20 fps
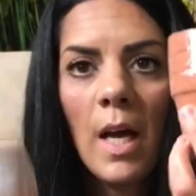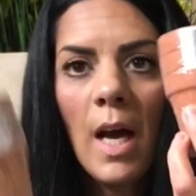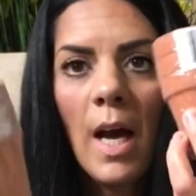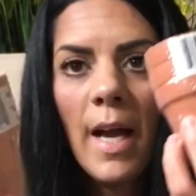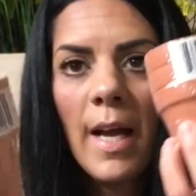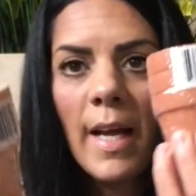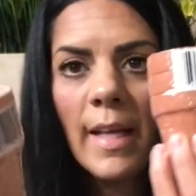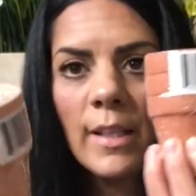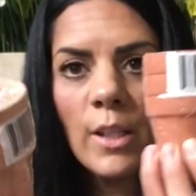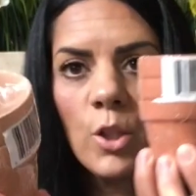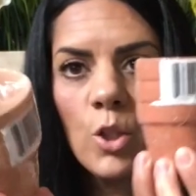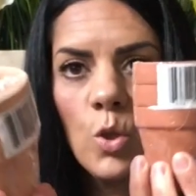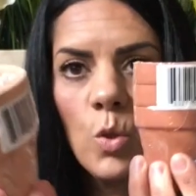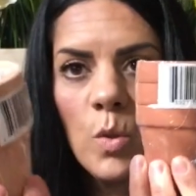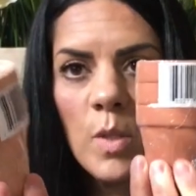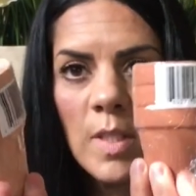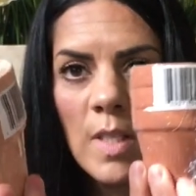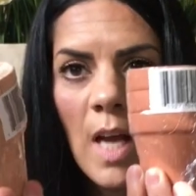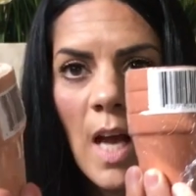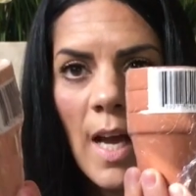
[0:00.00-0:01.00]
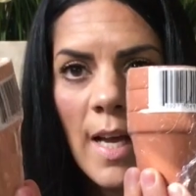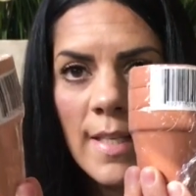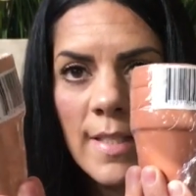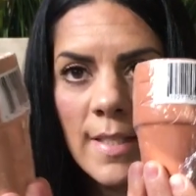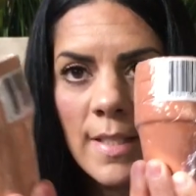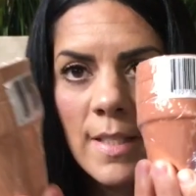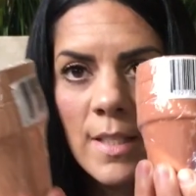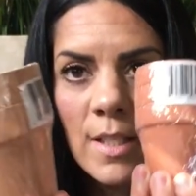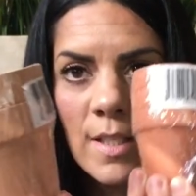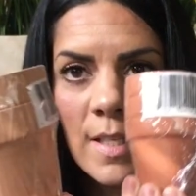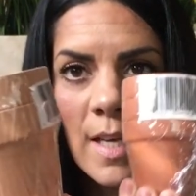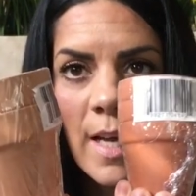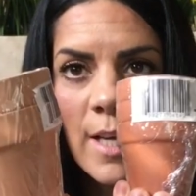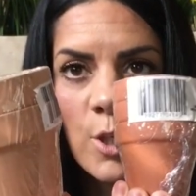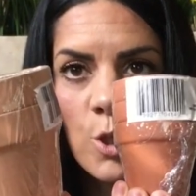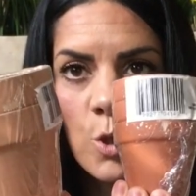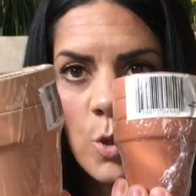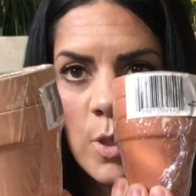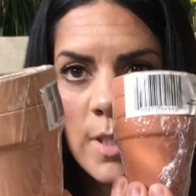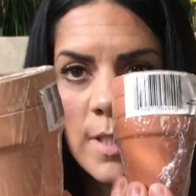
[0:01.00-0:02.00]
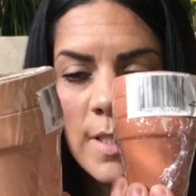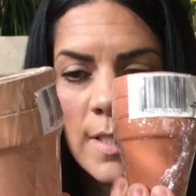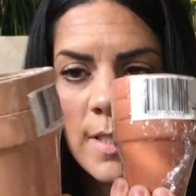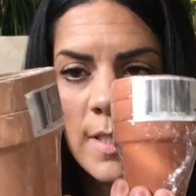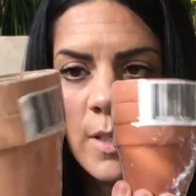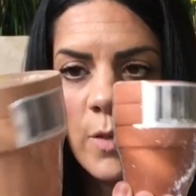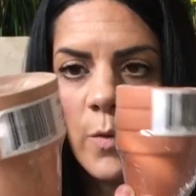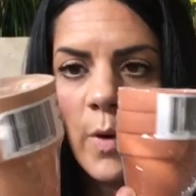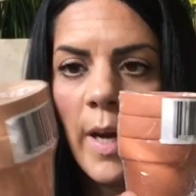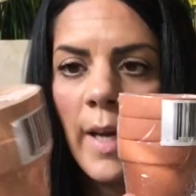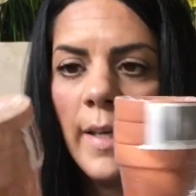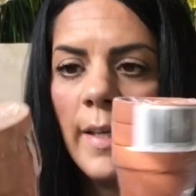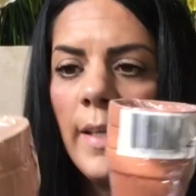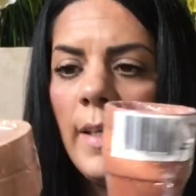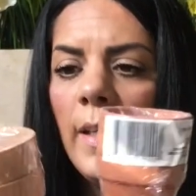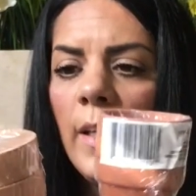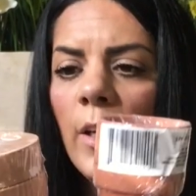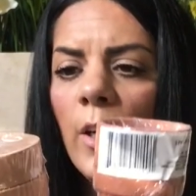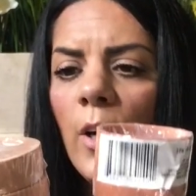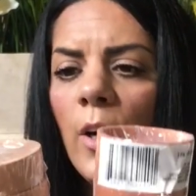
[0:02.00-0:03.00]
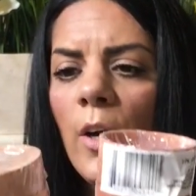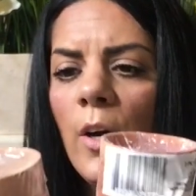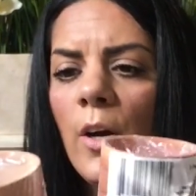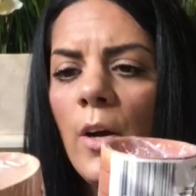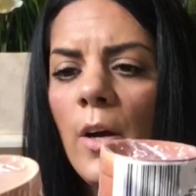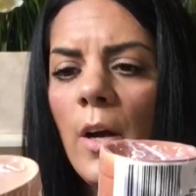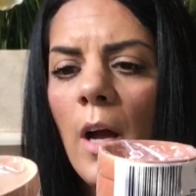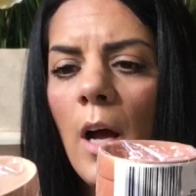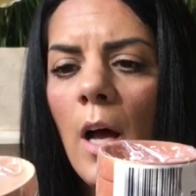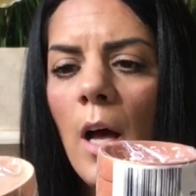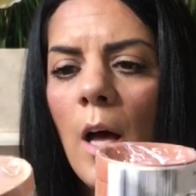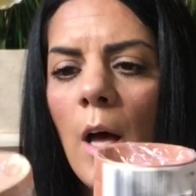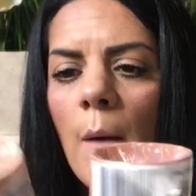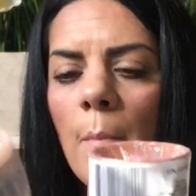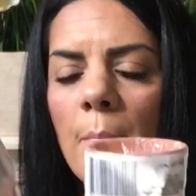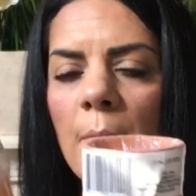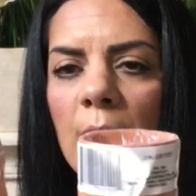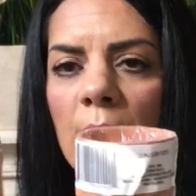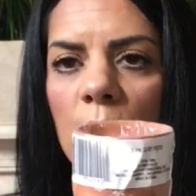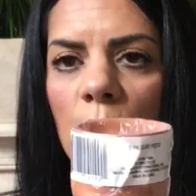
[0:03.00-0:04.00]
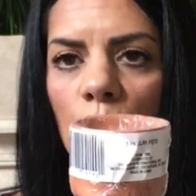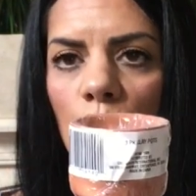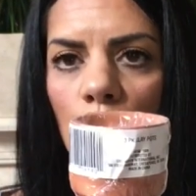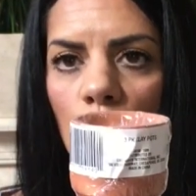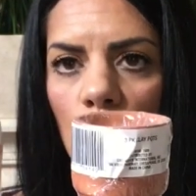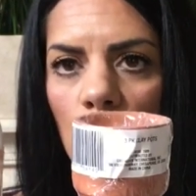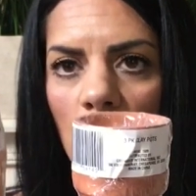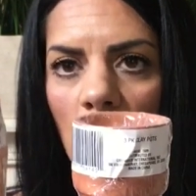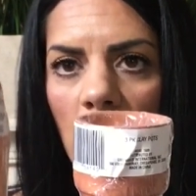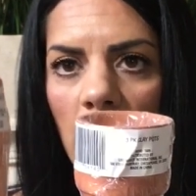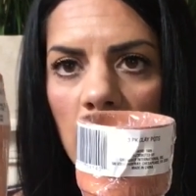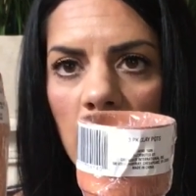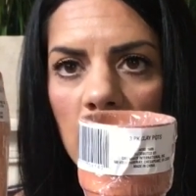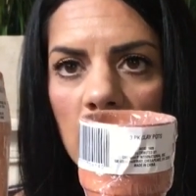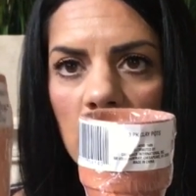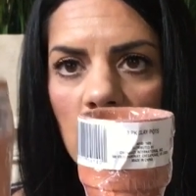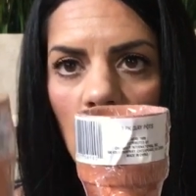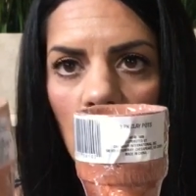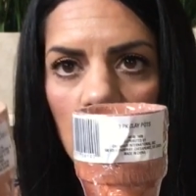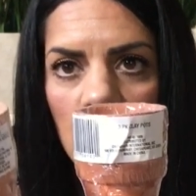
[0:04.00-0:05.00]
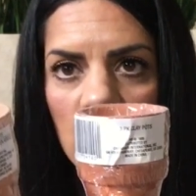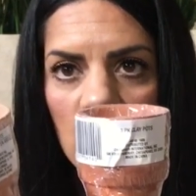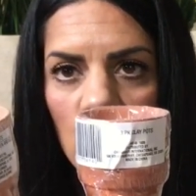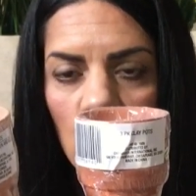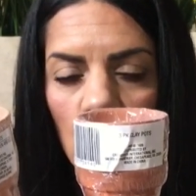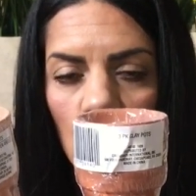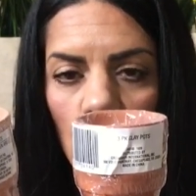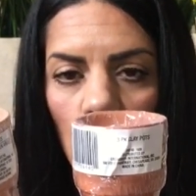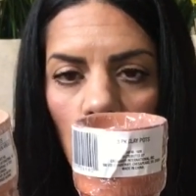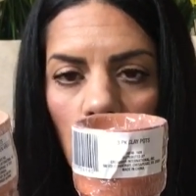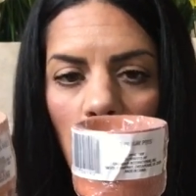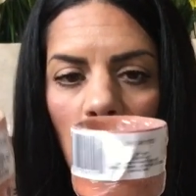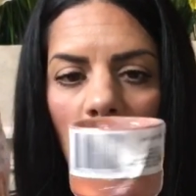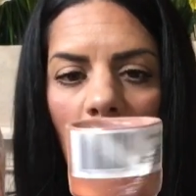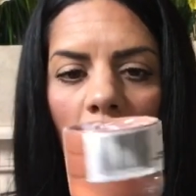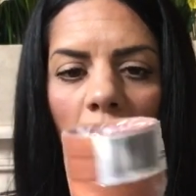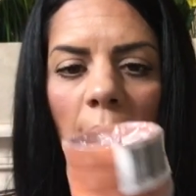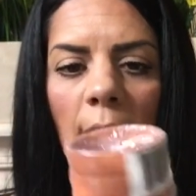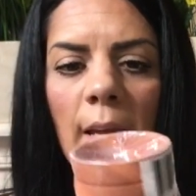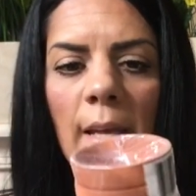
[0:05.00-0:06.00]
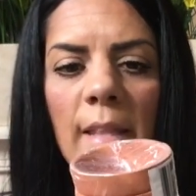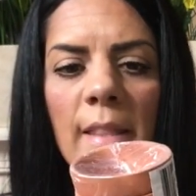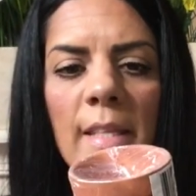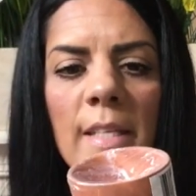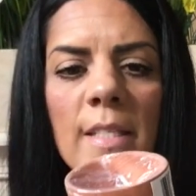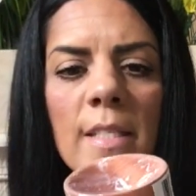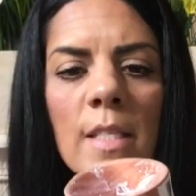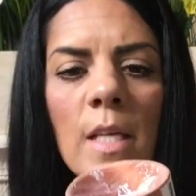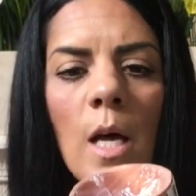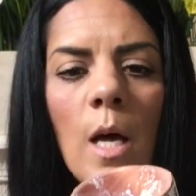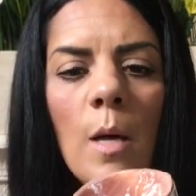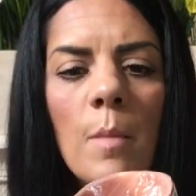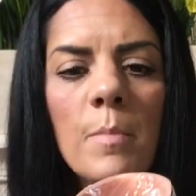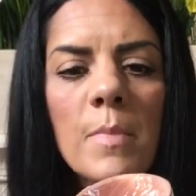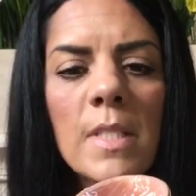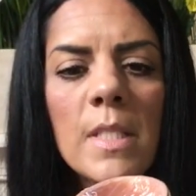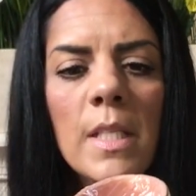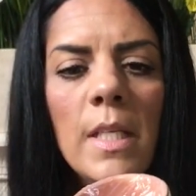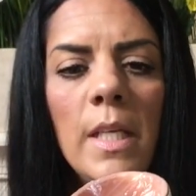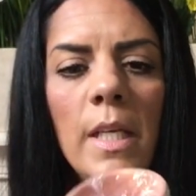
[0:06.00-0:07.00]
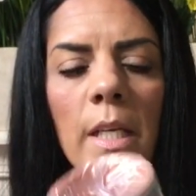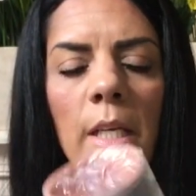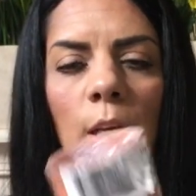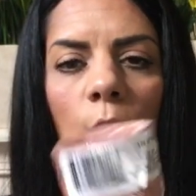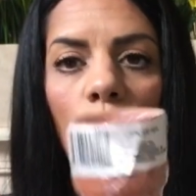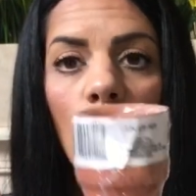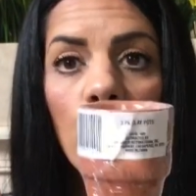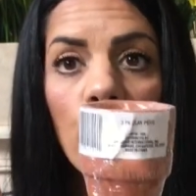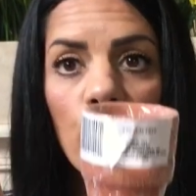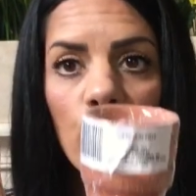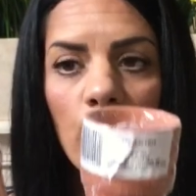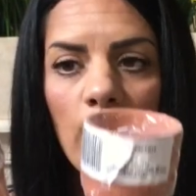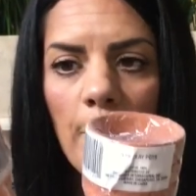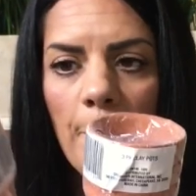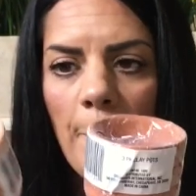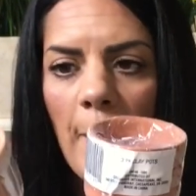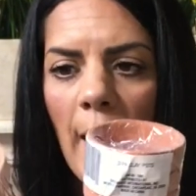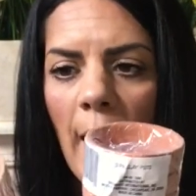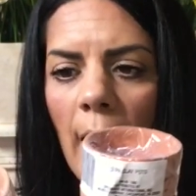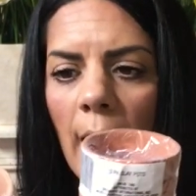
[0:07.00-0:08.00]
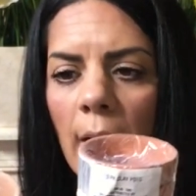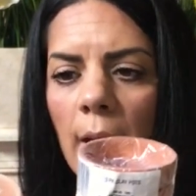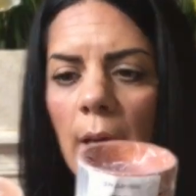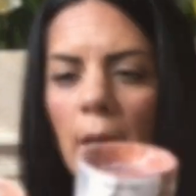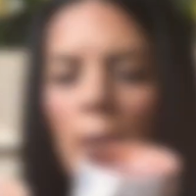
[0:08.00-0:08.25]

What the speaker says: I got the two sizes, as you can see right here. This comes in 2-pack, and this comes in a 3-pack.